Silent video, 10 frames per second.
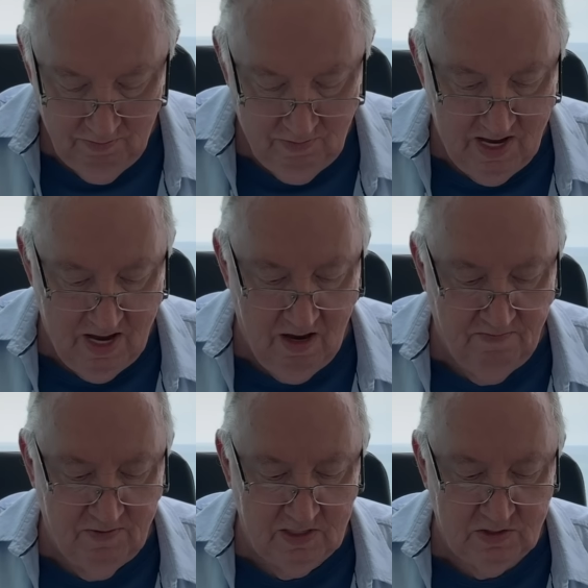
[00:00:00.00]
Now,
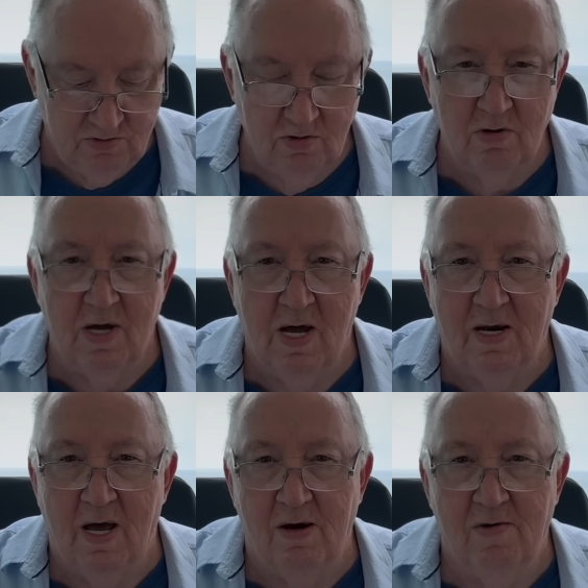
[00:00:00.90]
if that's true or not,
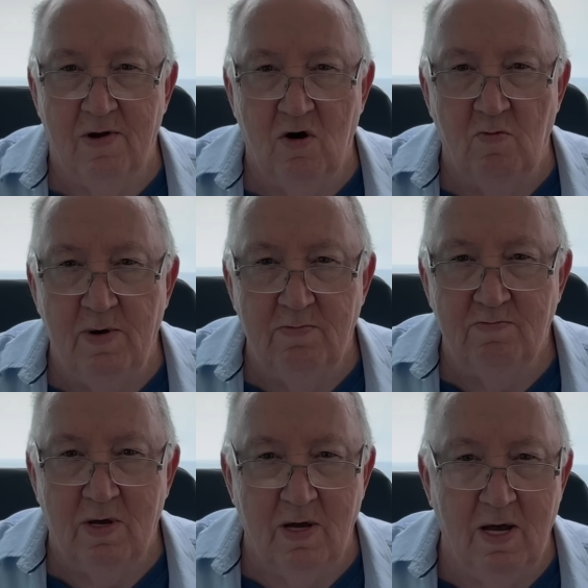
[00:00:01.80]
I don't know, but
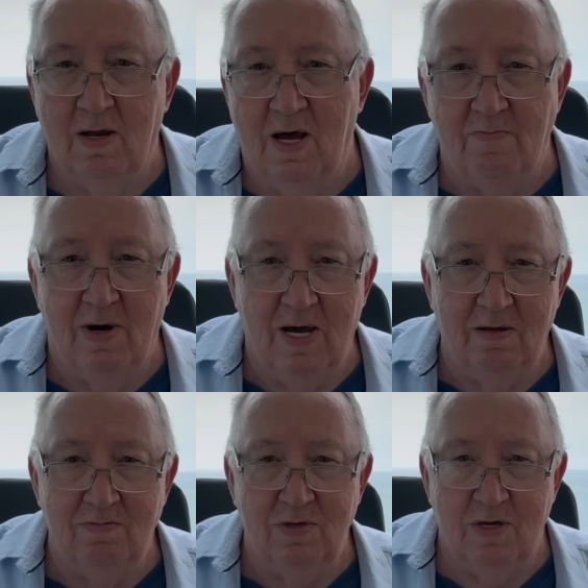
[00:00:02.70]
hell, I'll buy
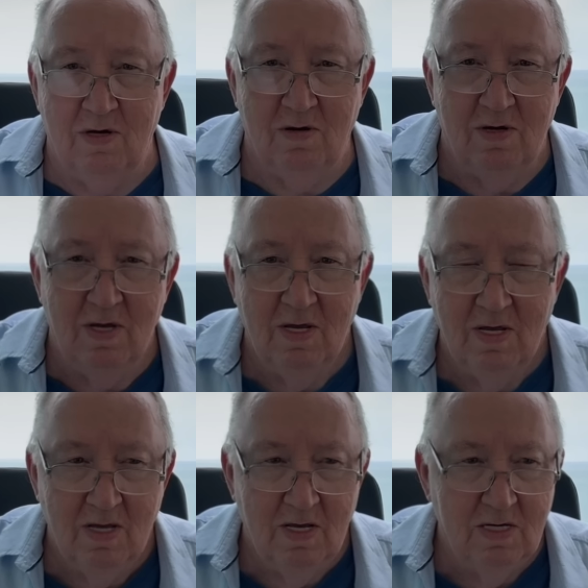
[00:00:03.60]
it.
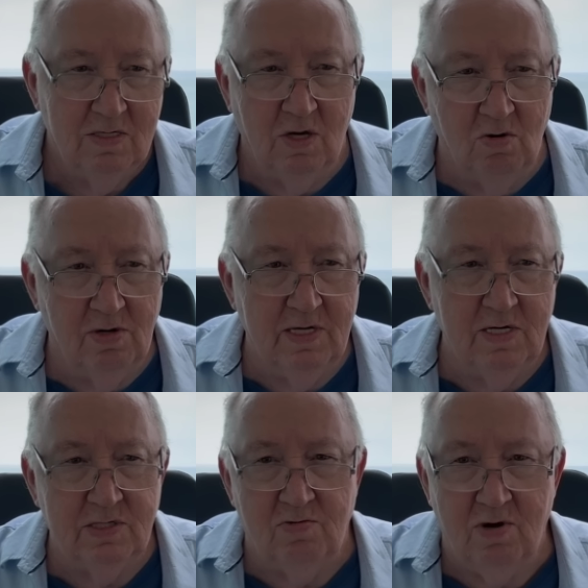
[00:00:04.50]
Go
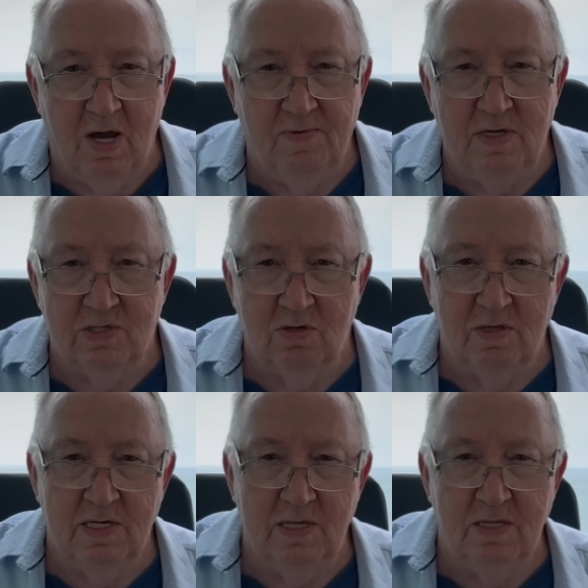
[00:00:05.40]
against the traffic so
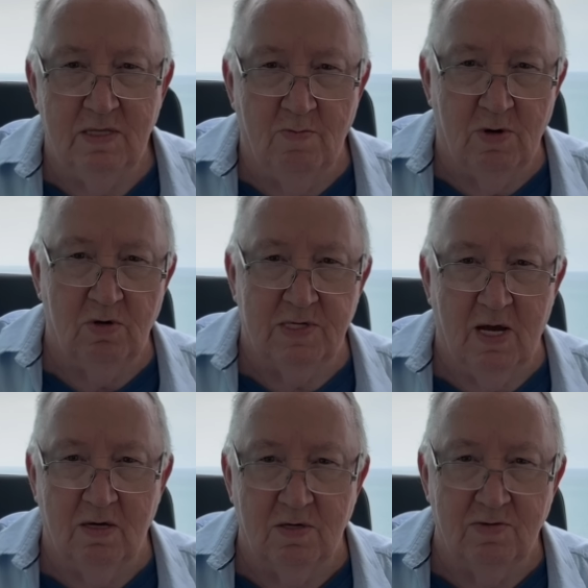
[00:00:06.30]
that the
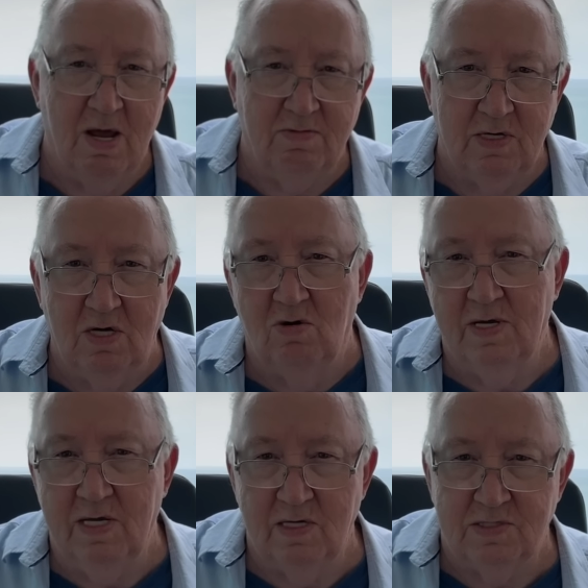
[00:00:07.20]
motorcycles would have to go
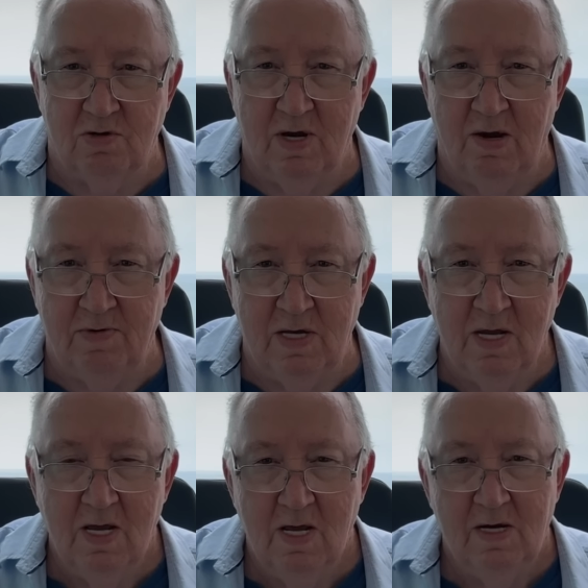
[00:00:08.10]
against the traffic
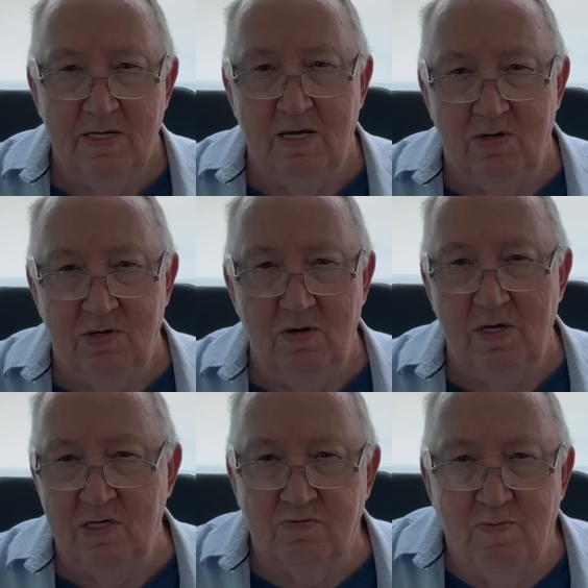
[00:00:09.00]
to get to you,
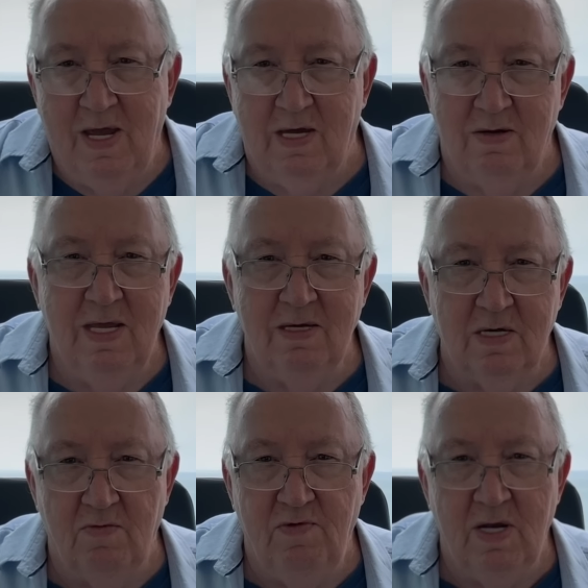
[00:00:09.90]
just to make it
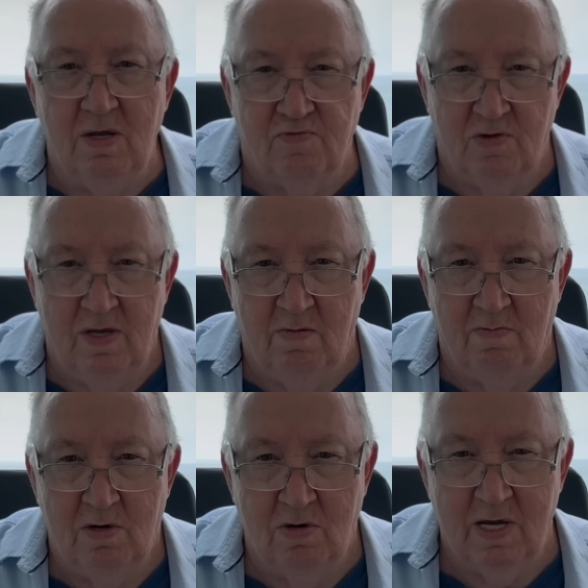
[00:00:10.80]
inconvenient for them,
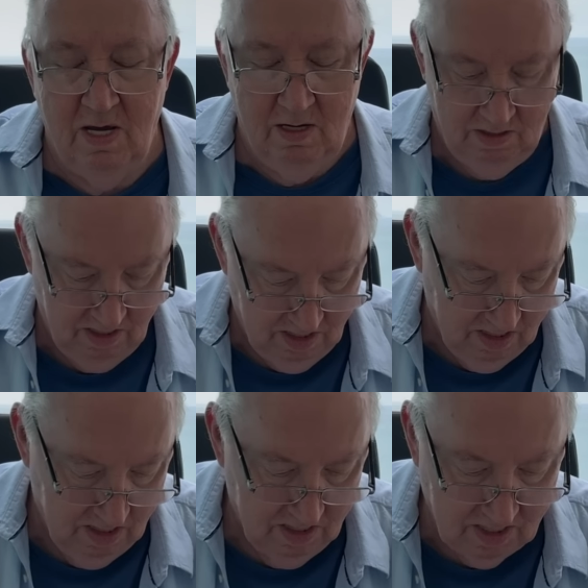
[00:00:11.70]
okay?
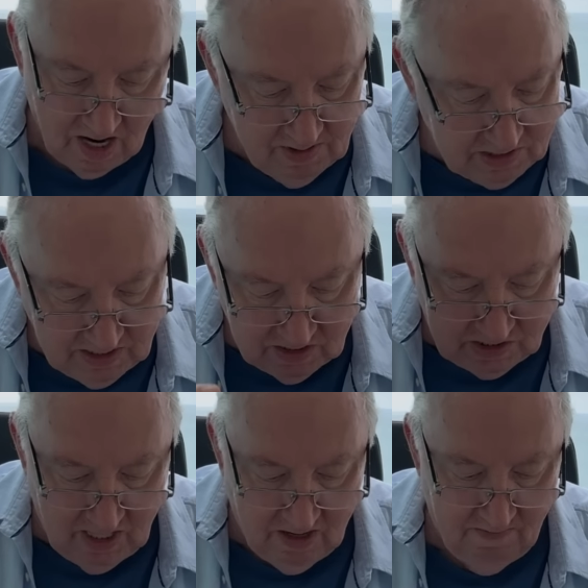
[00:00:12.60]
Common sense
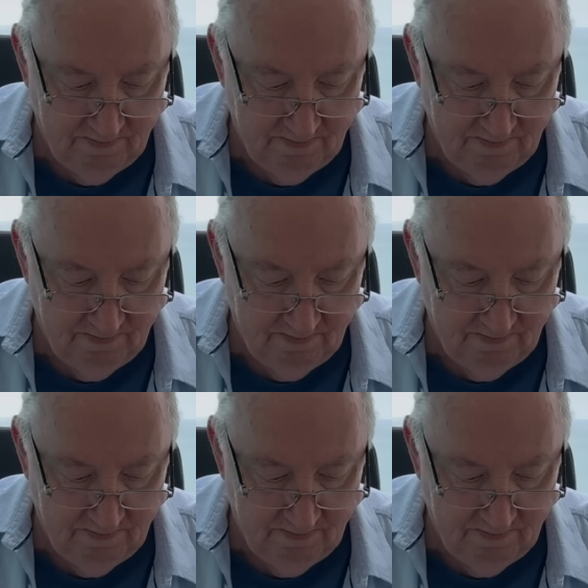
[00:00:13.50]
stuff.